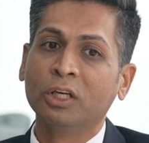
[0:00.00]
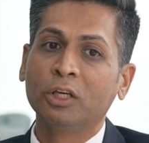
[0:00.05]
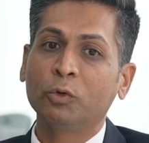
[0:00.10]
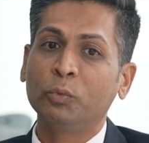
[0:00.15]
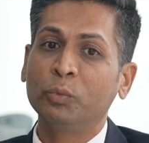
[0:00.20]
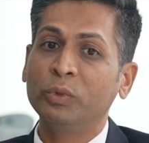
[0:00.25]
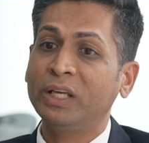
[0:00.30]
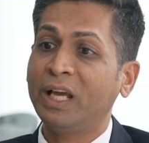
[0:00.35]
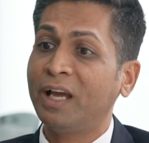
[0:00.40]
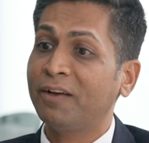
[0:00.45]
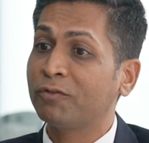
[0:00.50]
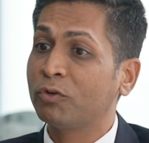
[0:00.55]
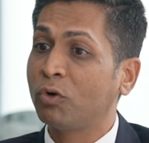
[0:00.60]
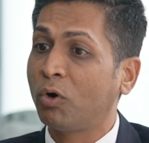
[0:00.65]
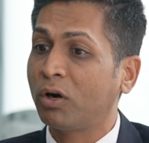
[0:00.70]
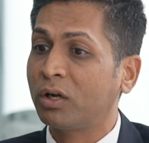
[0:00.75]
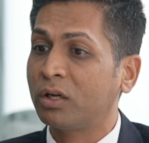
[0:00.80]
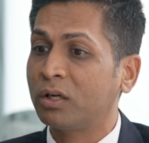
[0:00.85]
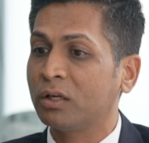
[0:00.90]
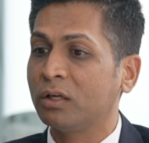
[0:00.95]
we have
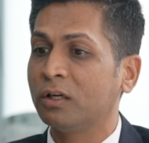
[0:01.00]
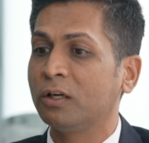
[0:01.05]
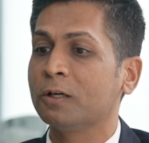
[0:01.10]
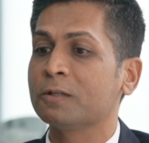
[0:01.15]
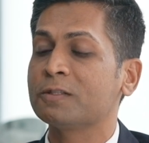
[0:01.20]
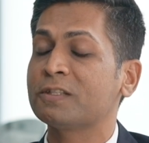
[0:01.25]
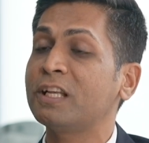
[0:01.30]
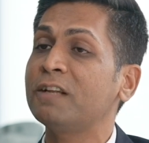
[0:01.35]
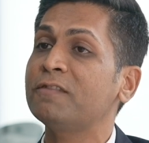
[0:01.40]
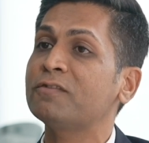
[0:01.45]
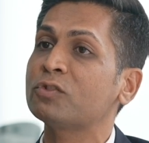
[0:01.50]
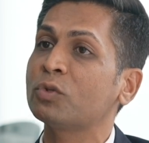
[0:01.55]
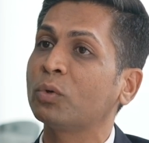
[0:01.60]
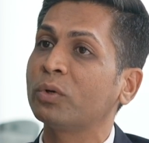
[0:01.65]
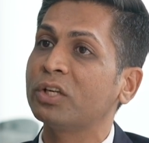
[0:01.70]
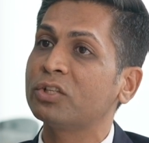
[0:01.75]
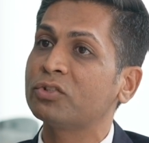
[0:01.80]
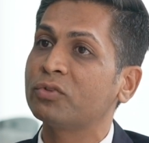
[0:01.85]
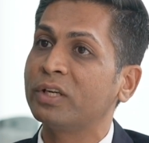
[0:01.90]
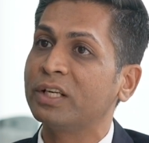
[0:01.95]
got
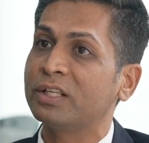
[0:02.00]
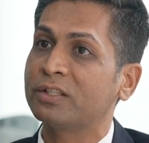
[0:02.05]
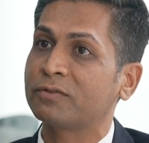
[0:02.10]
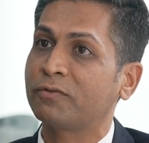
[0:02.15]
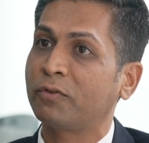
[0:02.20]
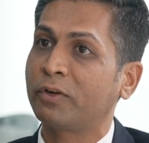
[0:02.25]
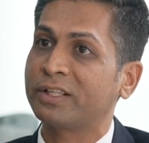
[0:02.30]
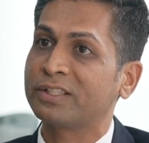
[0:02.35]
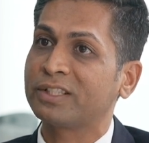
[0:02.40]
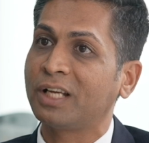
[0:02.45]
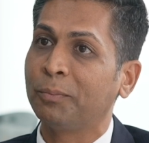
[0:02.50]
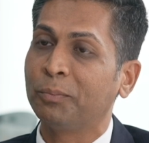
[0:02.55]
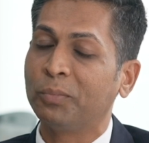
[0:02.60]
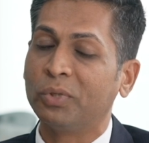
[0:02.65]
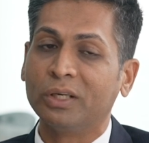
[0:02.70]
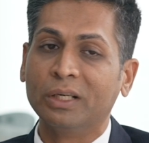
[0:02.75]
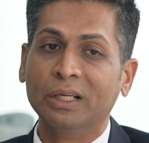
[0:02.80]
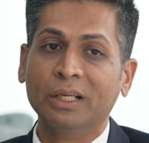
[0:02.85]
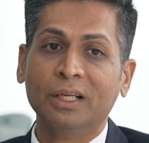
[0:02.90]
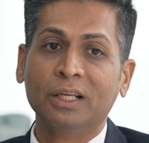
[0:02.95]
self-storage REITs, for
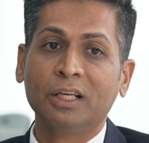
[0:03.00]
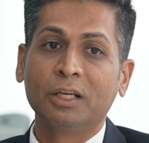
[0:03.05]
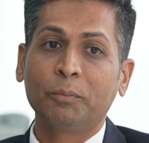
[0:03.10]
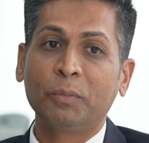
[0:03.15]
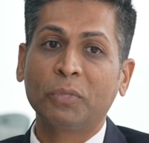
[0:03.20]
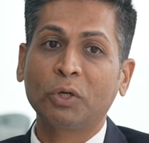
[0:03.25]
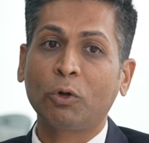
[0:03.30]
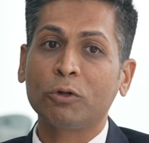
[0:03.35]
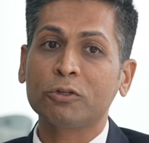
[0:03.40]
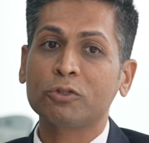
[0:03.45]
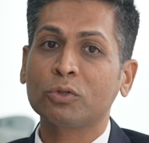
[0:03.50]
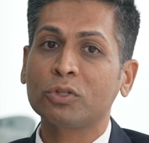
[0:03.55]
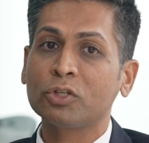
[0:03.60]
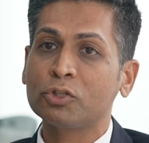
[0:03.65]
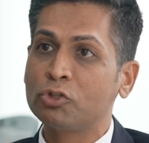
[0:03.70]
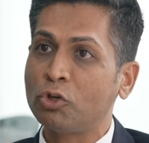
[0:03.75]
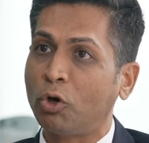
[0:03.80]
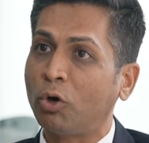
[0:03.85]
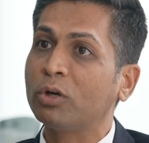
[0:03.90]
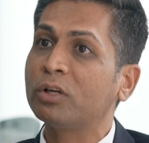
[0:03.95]
example, but also the
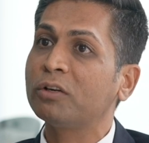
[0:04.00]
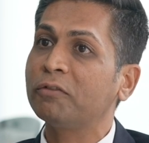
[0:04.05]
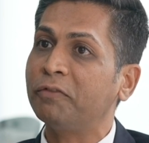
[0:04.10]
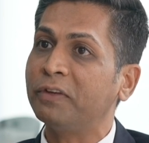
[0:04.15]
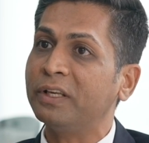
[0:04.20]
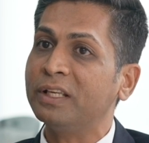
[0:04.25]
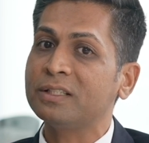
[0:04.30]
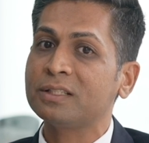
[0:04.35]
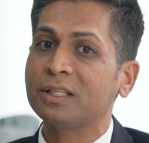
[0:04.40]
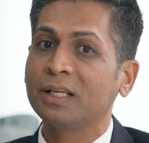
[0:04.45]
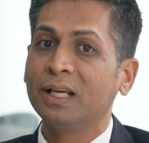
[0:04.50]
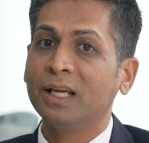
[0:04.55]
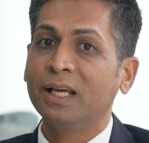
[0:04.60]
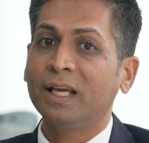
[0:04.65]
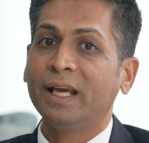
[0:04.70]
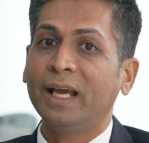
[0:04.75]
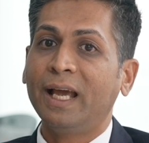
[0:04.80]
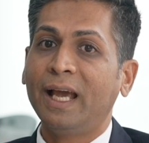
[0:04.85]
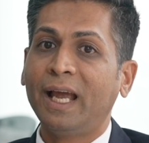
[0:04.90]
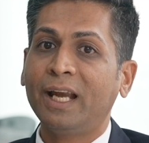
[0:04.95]
geographies.
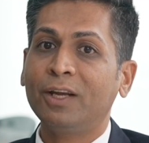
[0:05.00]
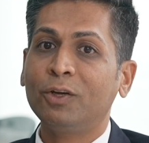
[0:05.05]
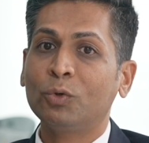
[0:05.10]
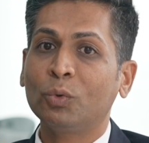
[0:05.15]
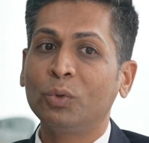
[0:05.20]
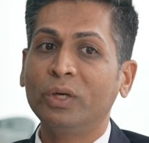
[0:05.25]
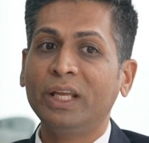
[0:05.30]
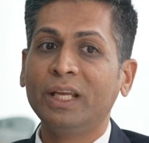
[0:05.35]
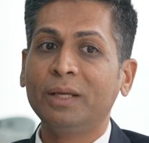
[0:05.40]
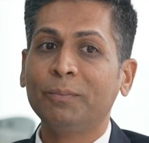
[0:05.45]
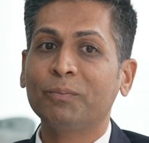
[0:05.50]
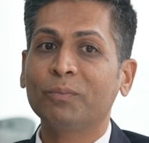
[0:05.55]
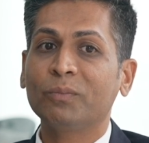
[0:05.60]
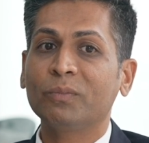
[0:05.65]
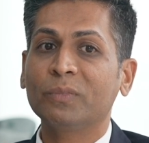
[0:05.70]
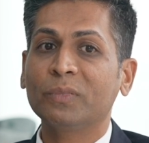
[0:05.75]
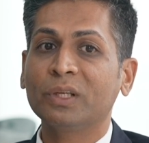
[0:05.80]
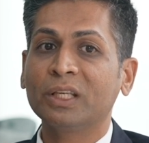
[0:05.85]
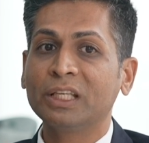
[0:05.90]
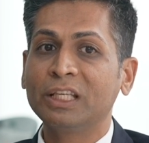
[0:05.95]
And today,
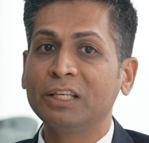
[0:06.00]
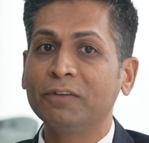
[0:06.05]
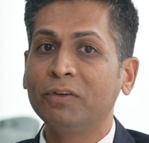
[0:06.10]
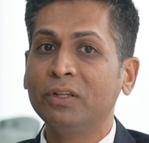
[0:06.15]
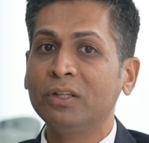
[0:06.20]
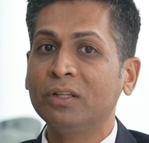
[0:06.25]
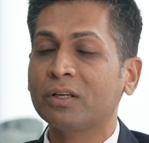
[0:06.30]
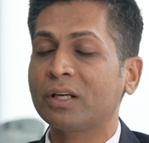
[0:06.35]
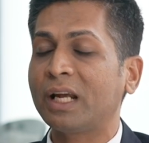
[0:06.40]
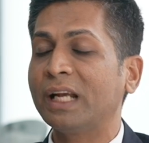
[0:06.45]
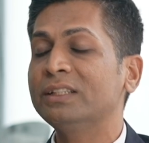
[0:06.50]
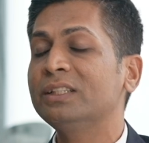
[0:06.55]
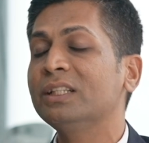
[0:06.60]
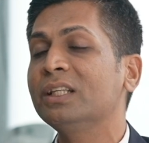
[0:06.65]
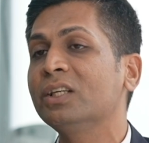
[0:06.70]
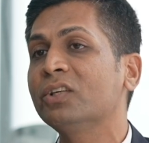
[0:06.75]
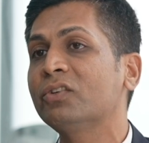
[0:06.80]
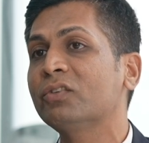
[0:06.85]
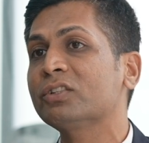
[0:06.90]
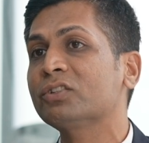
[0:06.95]
given the rising
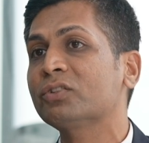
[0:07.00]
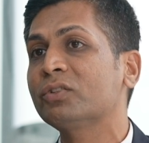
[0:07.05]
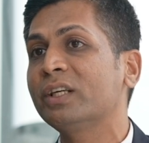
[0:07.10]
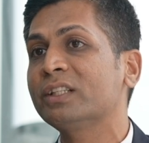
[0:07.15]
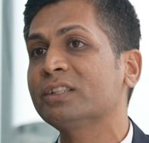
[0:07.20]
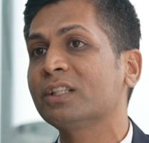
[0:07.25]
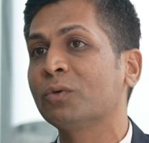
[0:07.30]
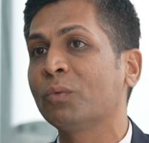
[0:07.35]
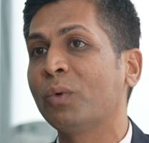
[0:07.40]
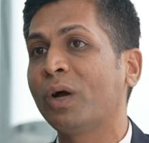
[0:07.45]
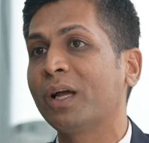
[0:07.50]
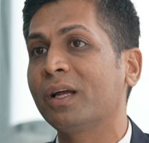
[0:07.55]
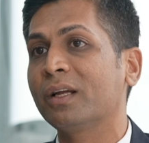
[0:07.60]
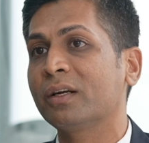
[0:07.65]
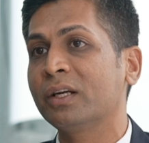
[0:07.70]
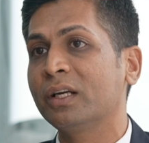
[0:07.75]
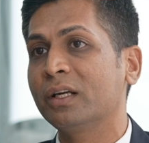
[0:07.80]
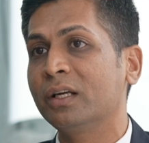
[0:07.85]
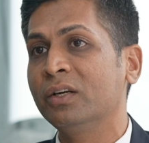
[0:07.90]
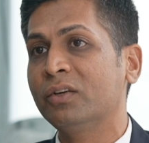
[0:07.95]
interest rate
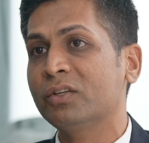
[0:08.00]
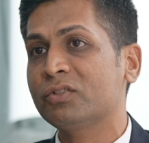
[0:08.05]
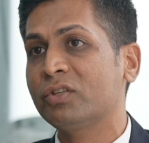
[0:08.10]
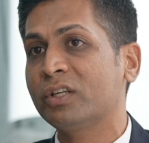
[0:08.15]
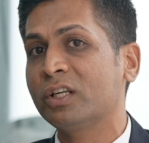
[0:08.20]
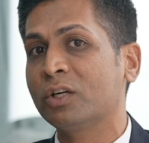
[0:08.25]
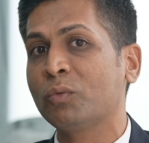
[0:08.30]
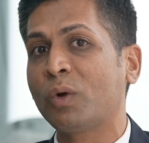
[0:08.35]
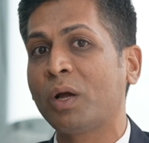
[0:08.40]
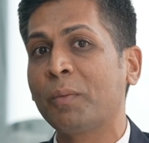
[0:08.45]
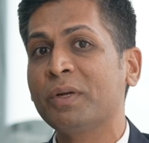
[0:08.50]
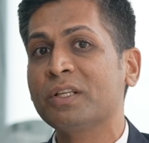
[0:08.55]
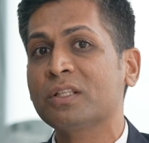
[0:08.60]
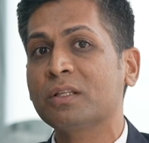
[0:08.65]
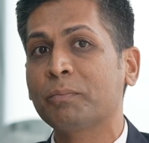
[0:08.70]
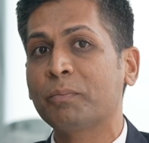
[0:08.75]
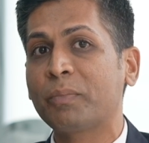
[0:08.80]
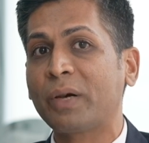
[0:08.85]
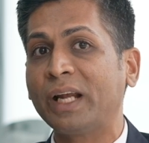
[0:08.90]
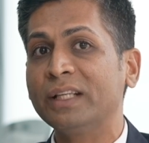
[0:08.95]
environments, the
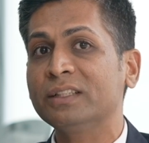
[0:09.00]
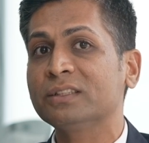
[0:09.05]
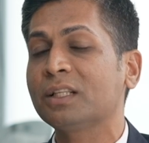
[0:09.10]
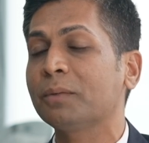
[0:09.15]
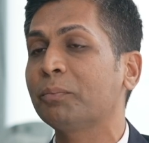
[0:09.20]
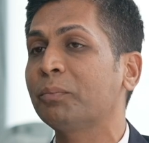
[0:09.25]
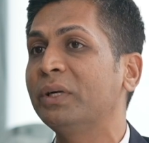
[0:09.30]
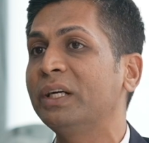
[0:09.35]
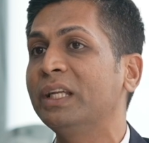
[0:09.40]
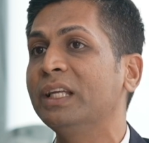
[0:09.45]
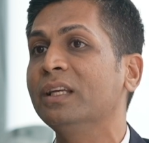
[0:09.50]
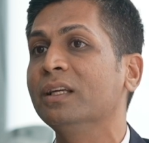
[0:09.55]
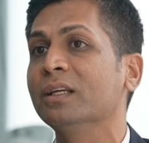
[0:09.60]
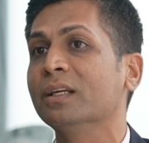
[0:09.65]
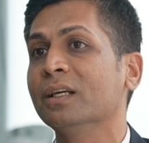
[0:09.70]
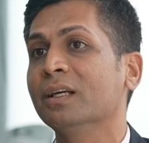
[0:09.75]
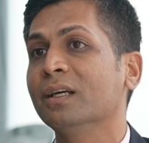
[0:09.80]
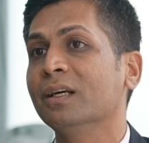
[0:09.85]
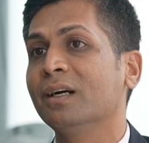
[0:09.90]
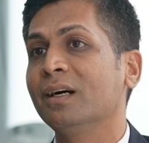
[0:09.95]
prices are pretty,
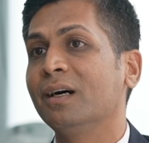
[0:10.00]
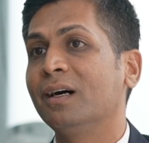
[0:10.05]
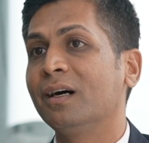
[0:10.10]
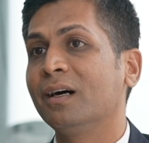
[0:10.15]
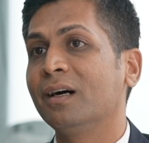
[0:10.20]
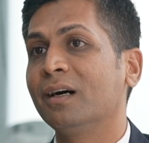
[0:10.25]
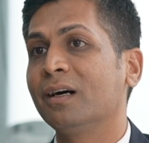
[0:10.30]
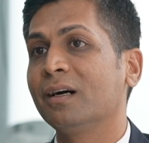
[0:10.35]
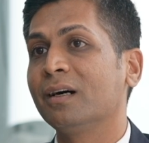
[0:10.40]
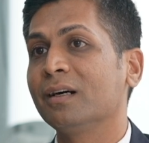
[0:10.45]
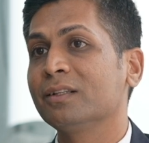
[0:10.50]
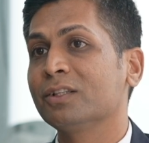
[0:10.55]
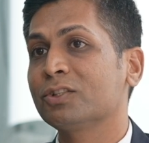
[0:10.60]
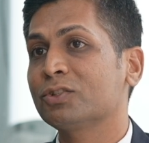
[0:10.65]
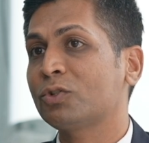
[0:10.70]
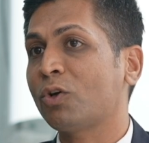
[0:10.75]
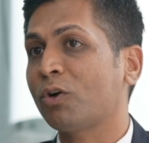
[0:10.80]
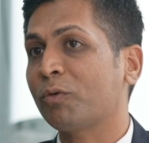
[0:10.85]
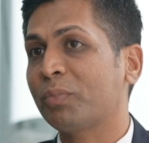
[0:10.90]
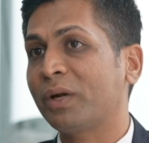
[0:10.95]
the
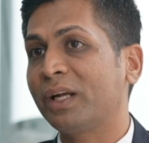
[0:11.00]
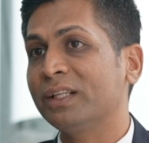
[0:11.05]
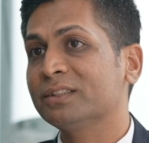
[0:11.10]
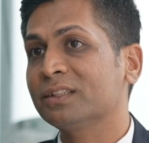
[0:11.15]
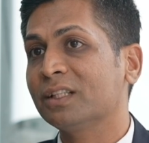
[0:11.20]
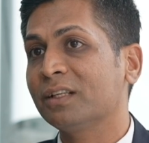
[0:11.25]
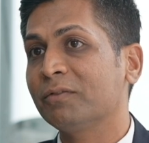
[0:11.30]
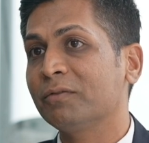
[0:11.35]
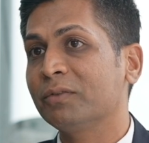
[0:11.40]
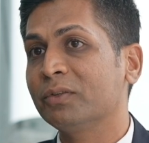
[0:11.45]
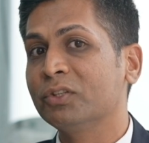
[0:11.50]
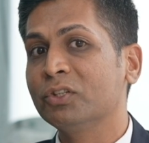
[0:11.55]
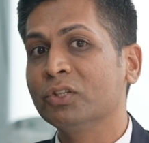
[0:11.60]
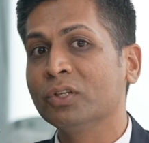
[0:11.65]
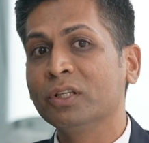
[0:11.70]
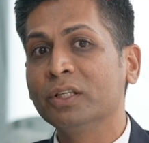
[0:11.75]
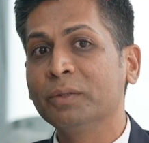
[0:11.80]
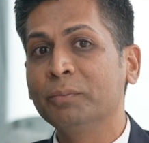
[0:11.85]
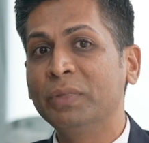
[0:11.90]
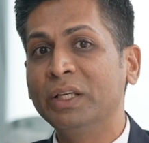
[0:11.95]
stock prices have
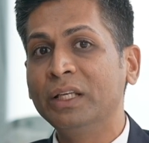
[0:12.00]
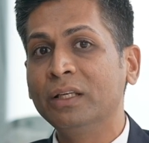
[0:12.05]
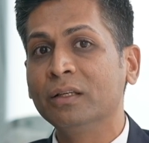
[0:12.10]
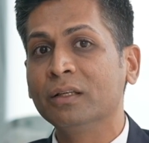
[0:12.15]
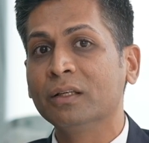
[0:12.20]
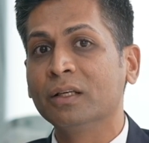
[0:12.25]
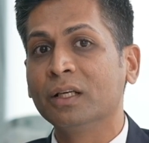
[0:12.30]
really been